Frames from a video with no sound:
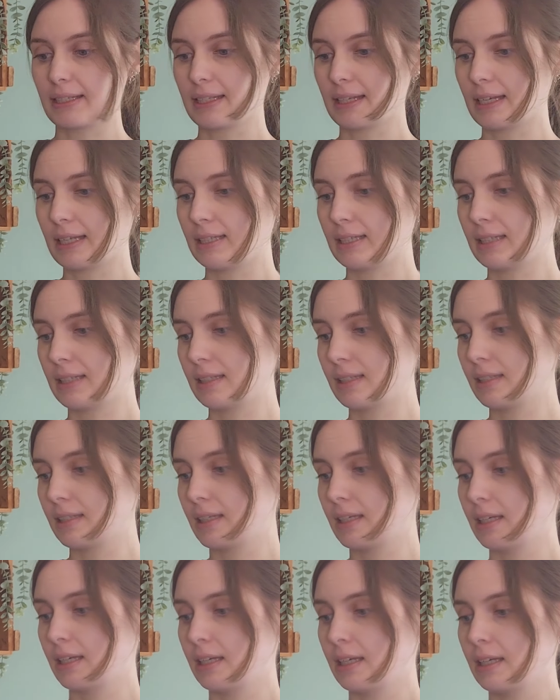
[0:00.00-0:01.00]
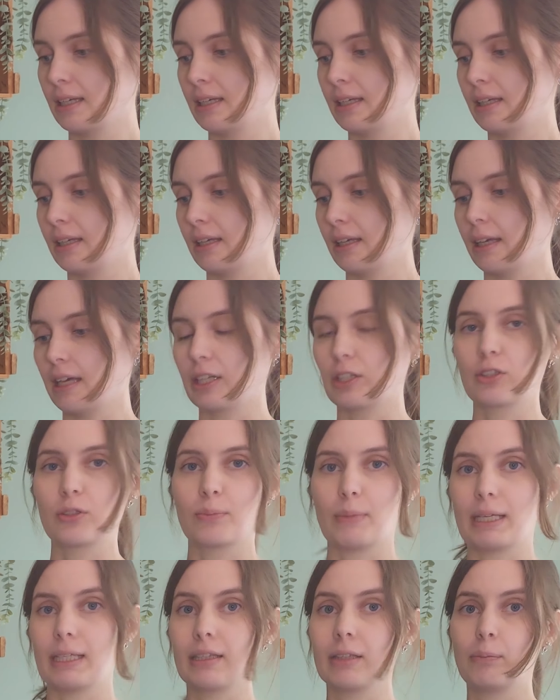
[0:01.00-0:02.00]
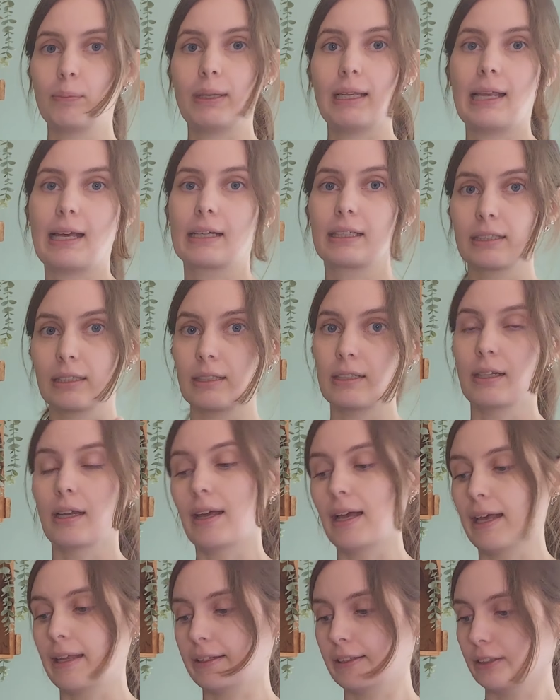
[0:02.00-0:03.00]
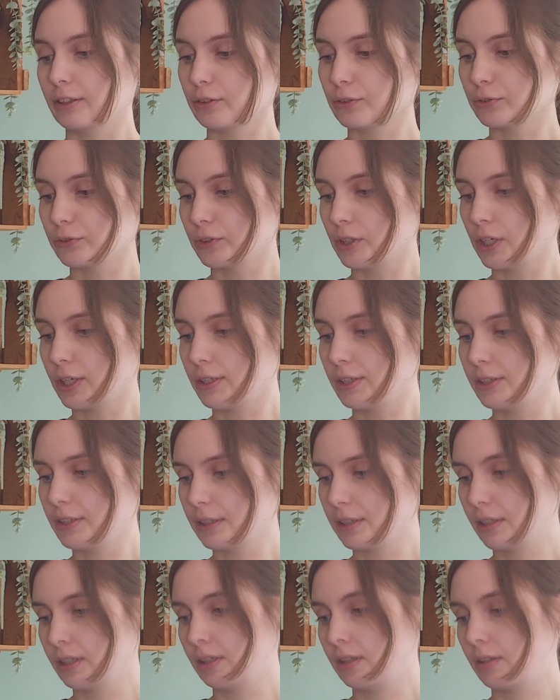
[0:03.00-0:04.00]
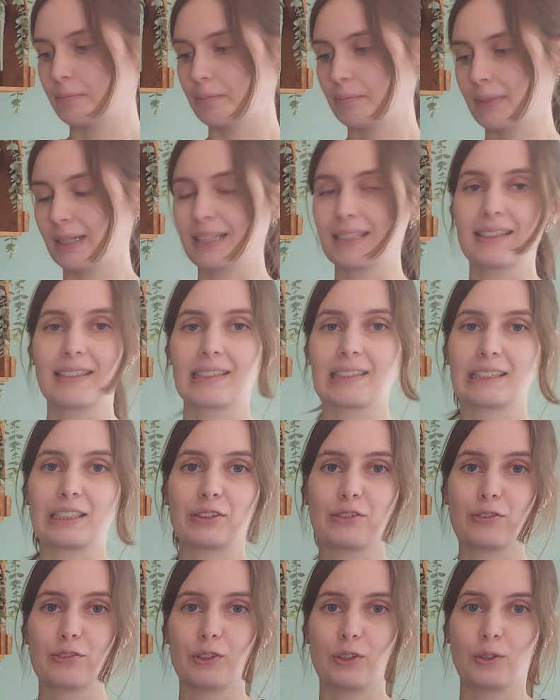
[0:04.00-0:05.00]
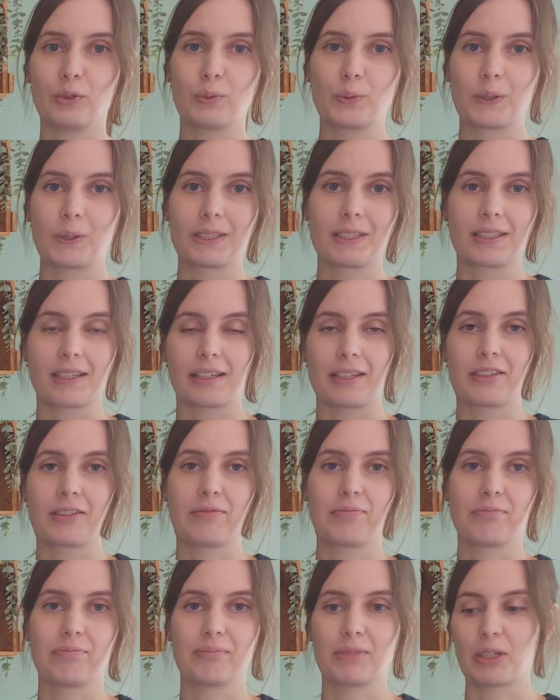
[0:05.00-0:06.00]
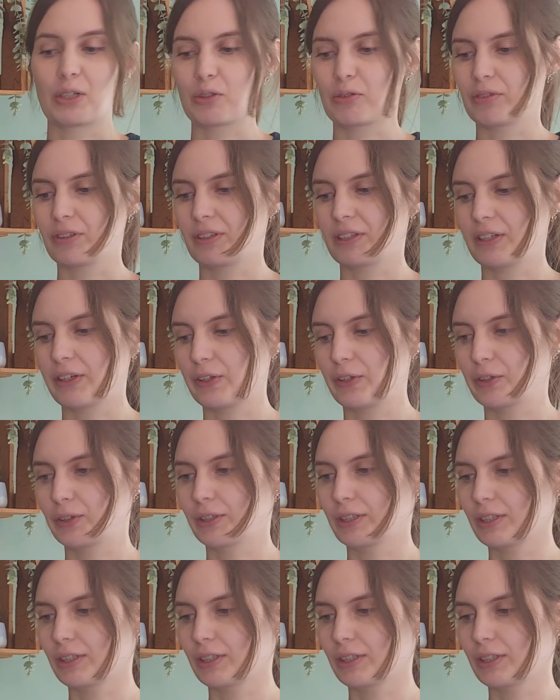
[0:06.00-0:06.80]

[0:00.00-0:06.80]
says to make the placket at the front, basically fold one side over the other.